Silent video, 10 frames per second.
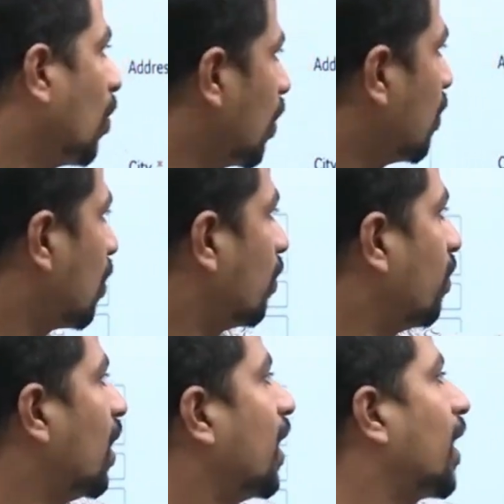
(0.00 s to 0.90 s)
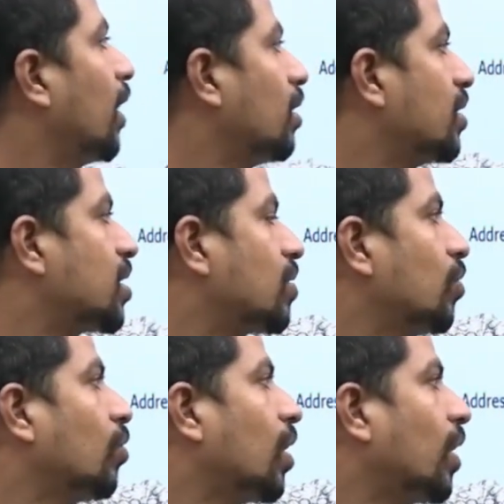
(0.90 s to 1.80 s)
no, you need not to fill it again. Just
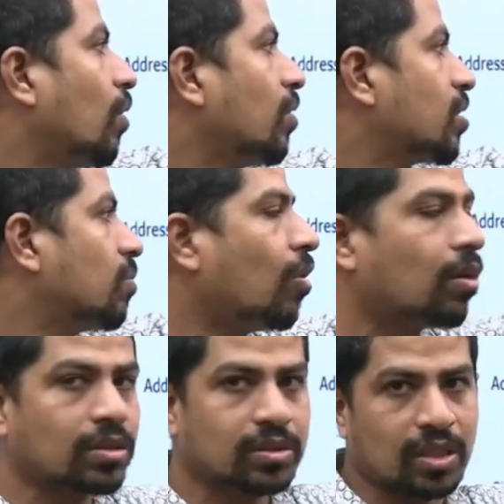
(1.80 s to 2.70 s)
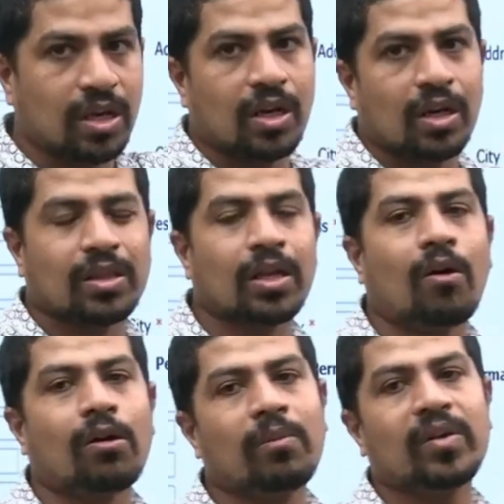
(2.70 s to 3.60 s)
you click on this box, uh, then
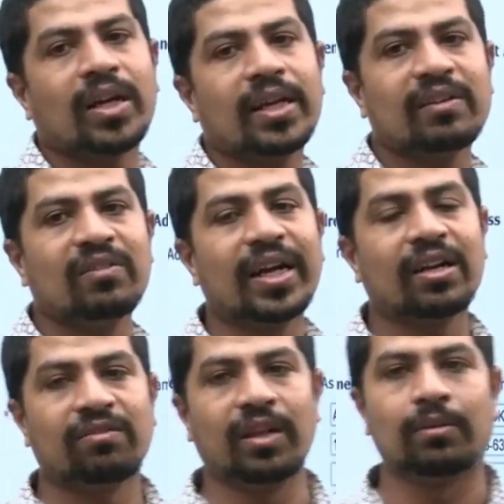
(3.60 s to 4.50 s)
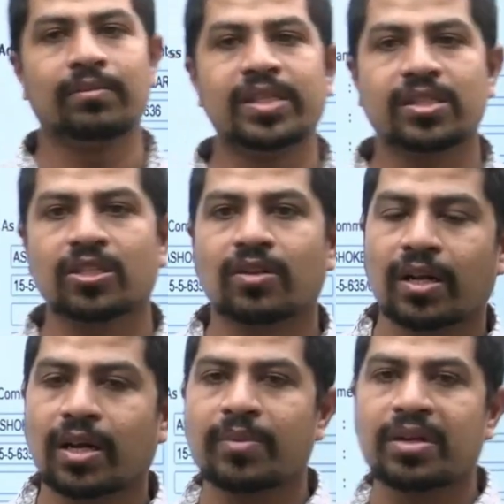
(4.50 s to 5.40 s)
automatically it will get filled. Means your
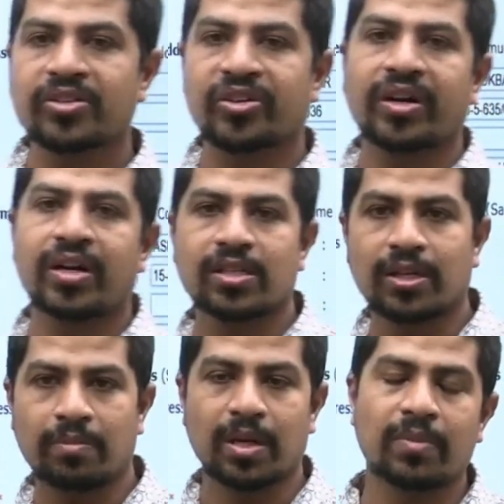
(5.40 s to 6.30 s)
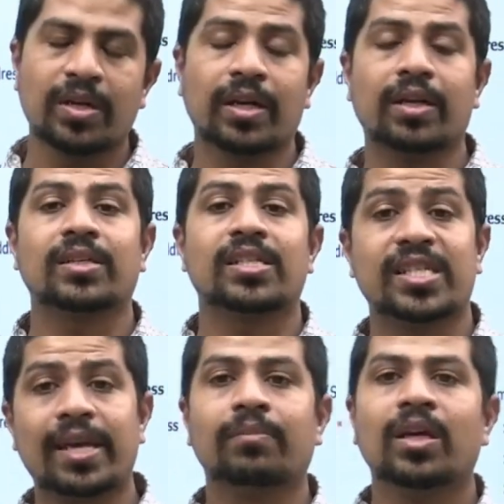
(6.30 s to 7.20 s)
communication address and permanent address are
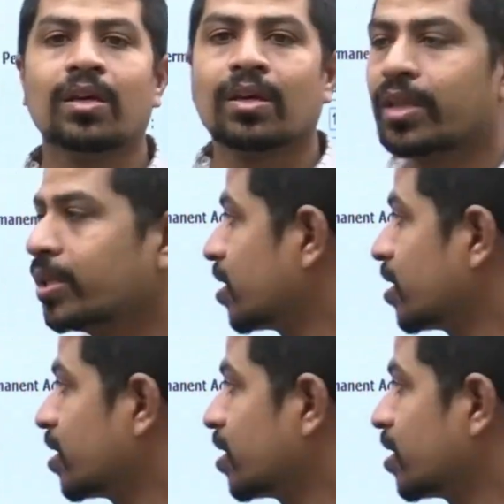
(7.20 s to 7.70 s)
same. Then